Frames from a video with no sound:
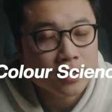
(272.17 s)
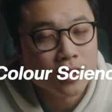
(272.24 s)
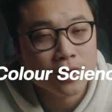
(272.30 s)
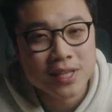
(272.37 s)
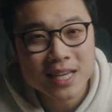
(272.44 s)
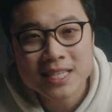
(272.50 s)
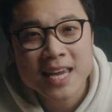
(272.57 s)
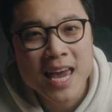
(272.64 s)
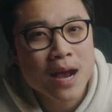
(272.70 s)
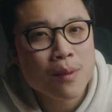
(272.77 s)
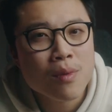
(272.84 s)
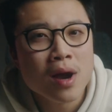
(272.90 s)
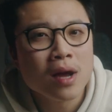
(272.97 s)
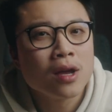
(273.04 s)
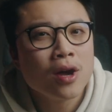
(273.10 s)
So this
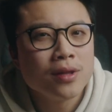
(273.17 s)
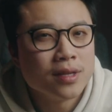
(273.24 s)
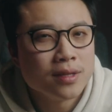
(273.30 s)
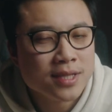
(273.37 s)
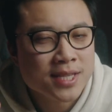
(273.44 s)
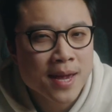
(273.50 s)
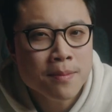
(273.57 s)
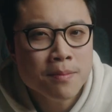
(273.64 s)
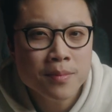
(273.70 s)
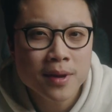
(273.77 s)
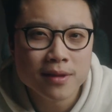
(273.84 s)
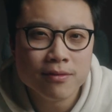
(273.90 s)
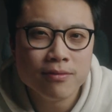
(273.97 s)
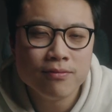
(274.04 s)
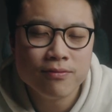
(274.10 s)
camera got the
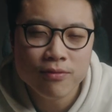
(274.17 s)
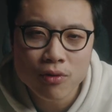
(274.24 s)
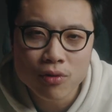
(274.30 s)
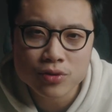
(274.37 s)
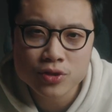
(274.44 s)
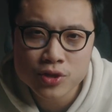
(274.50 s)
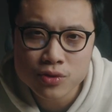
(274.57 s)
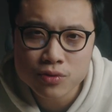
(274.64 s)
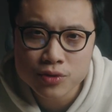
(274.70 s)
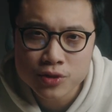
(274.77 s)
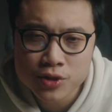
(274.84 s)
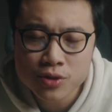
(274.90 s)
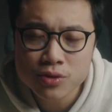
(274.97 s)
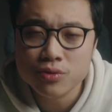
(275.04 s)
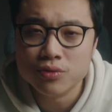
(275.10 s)
10-bit
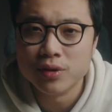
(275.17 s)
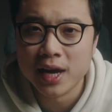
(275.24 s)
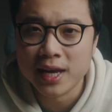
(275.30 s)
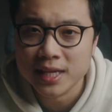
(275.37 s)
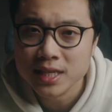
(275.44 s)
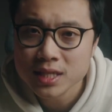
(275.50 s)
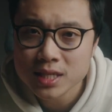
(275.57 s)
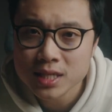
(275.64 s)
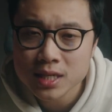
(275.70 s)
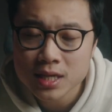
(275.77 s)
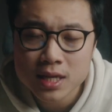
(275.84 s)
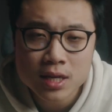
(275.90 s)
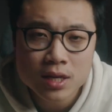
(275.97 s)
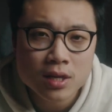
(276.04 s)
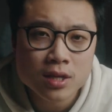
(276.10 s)
422 in it.
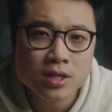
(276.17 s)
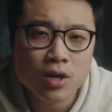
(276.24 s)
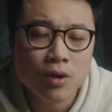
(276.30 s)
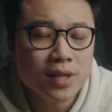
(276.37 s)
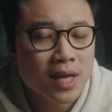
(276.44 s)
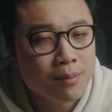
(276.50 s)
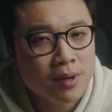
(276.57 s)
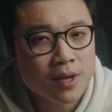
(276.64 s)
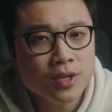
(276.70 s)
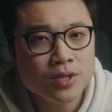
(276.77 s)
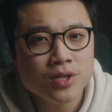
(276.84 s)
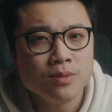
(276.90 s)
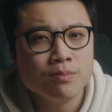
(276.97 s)
So that means